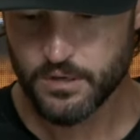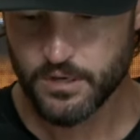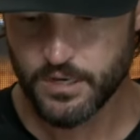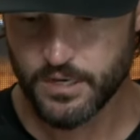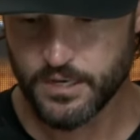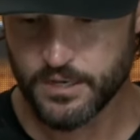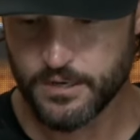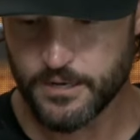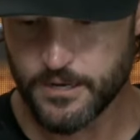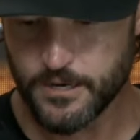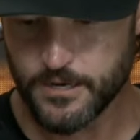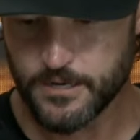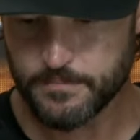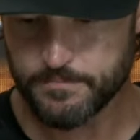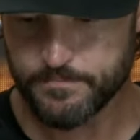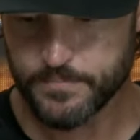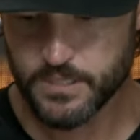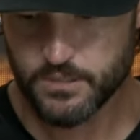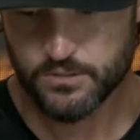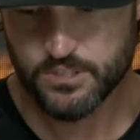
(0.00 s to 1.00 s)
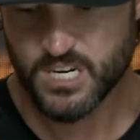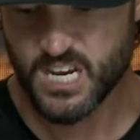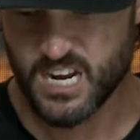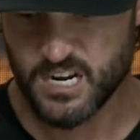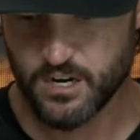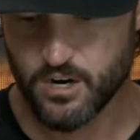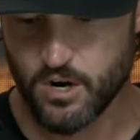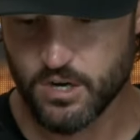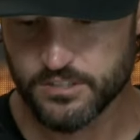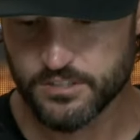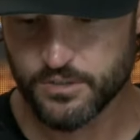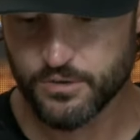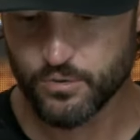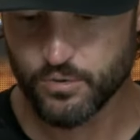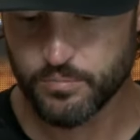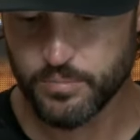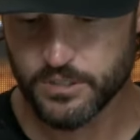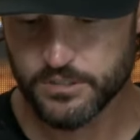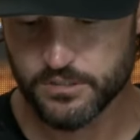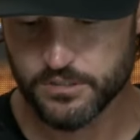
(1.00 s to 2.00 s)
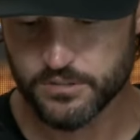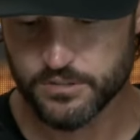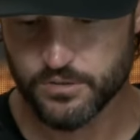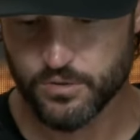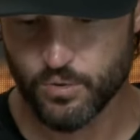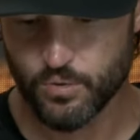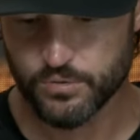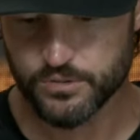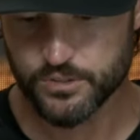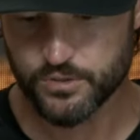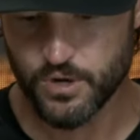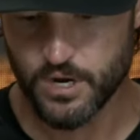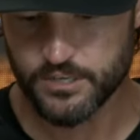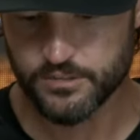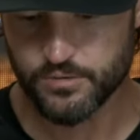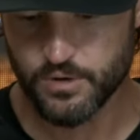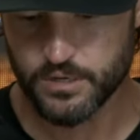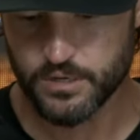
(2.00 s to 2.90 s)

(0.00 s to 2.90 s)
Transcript: And it was kind of cost of doing business, throwing strikes